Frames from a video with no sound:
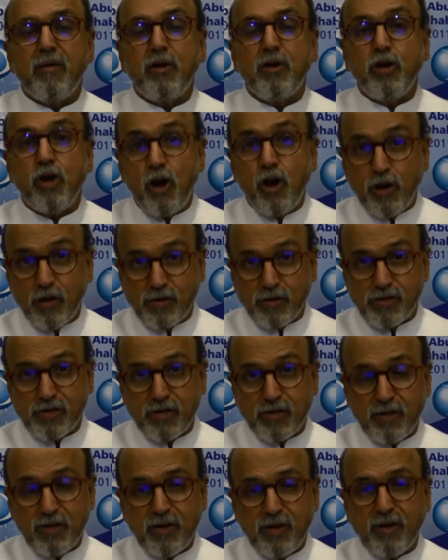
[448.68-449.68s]

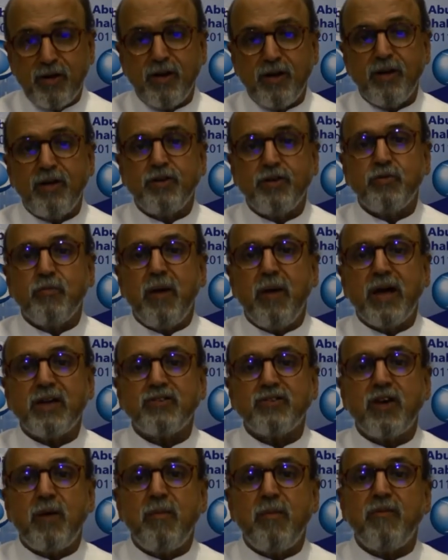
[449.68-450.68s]
to buy
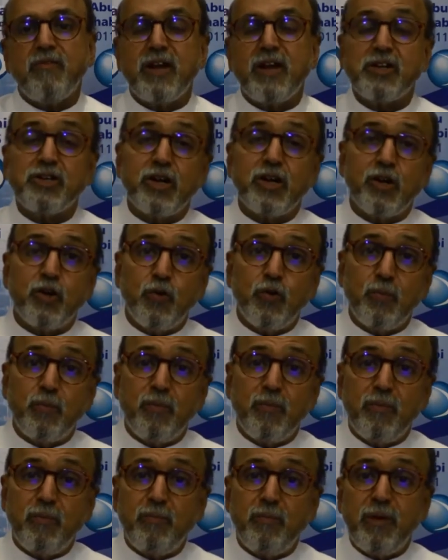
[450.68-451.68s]
Samba Financial Group,
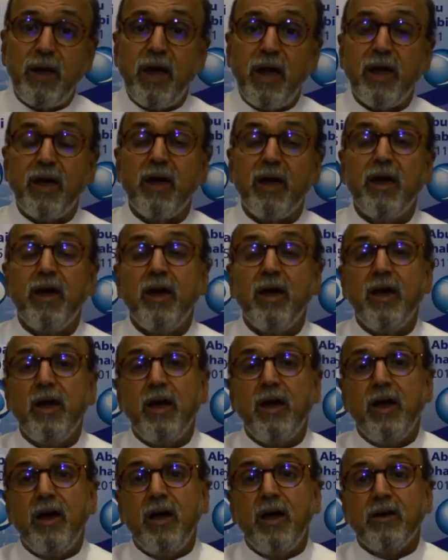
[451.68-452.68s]
paying
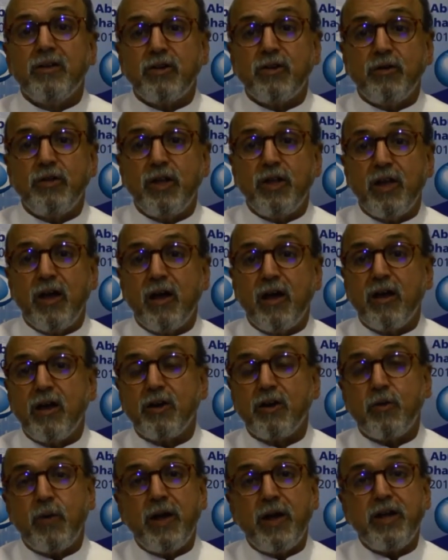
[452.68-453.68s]
Saudi Riyal
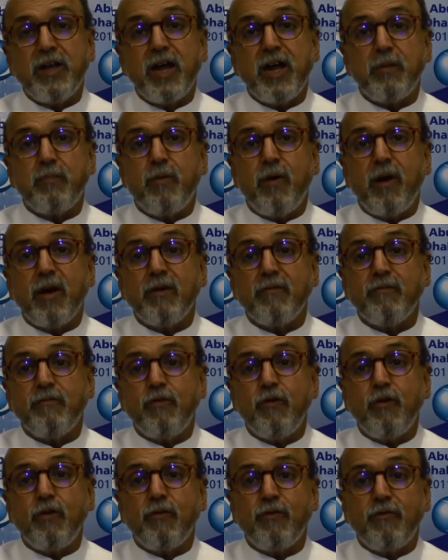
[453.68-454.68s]

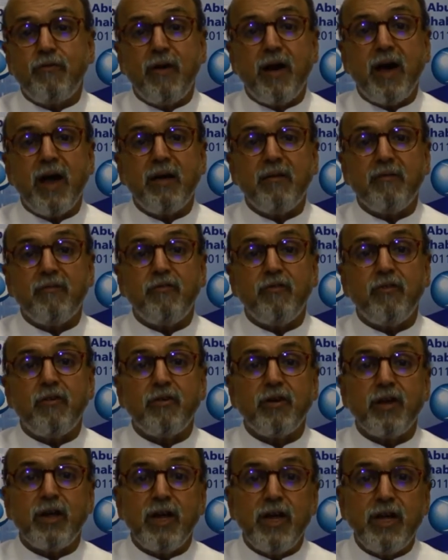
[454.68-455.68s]
28.45
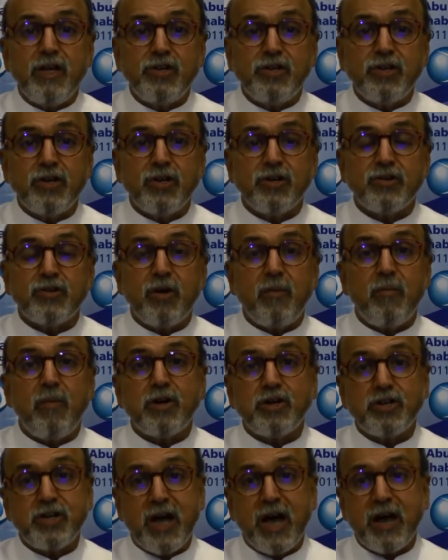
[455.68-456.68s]
for each
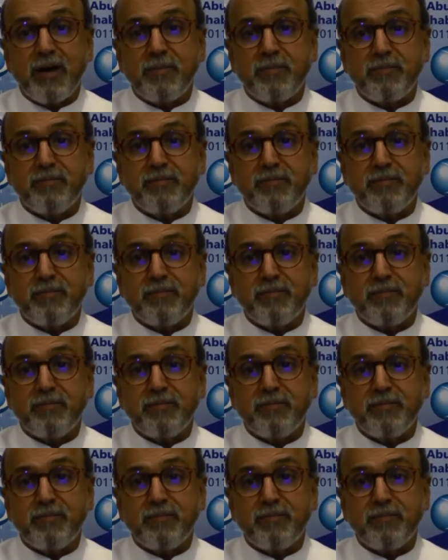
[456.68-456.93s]
Samba share.